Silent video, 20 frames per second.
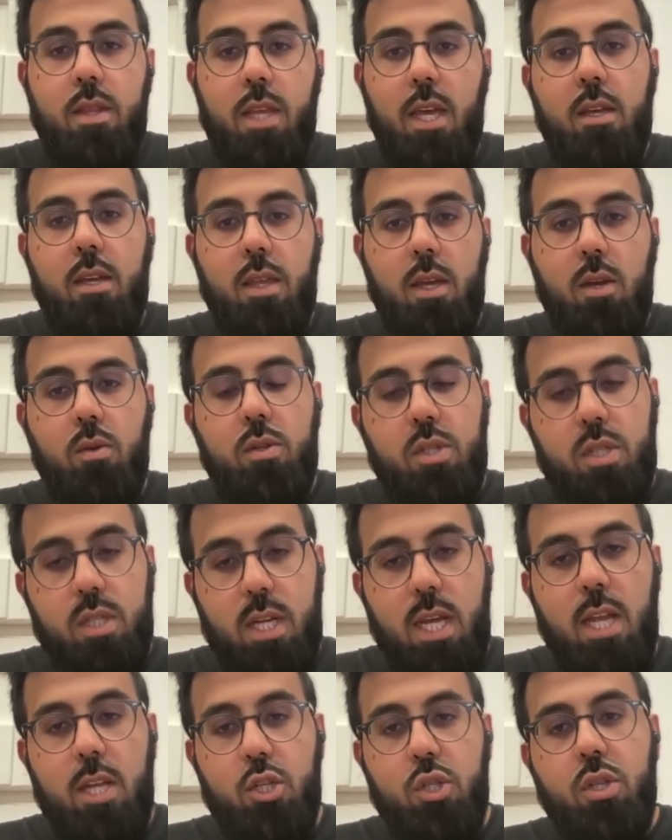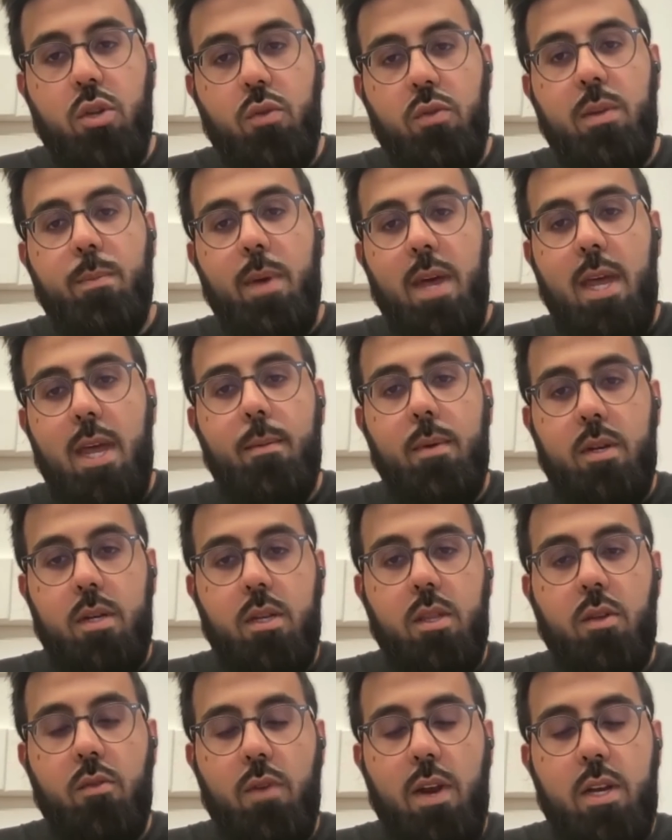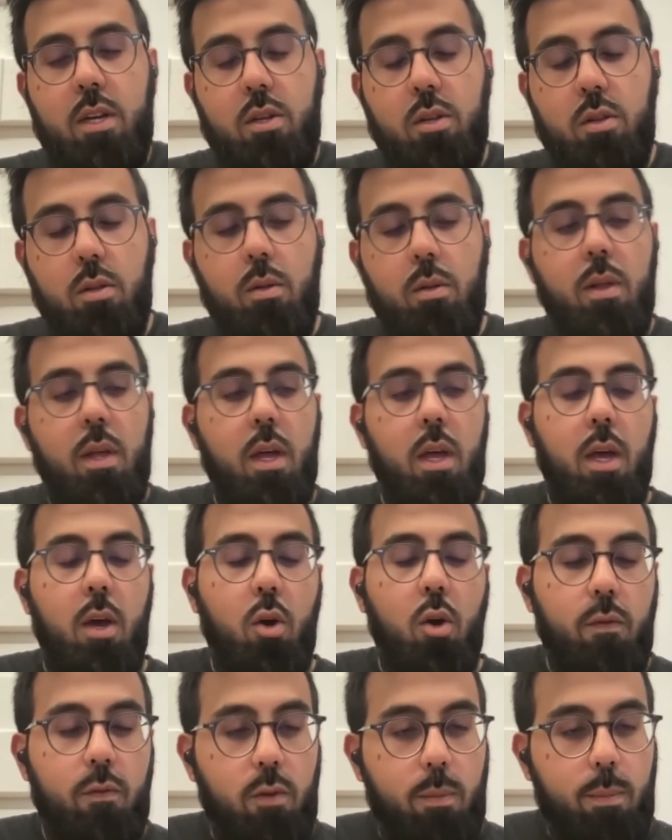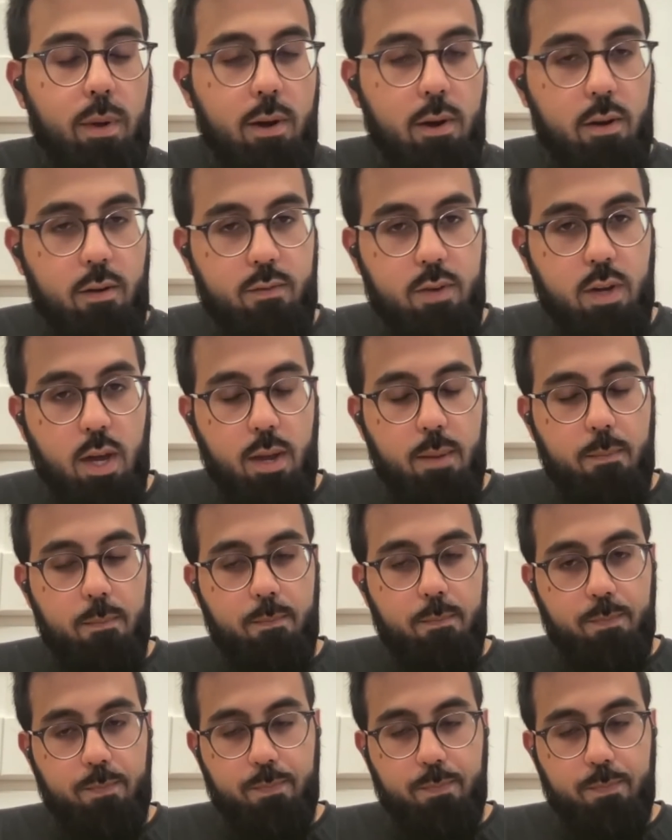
they, they could stage the repayment and the rental uh, over a period of time.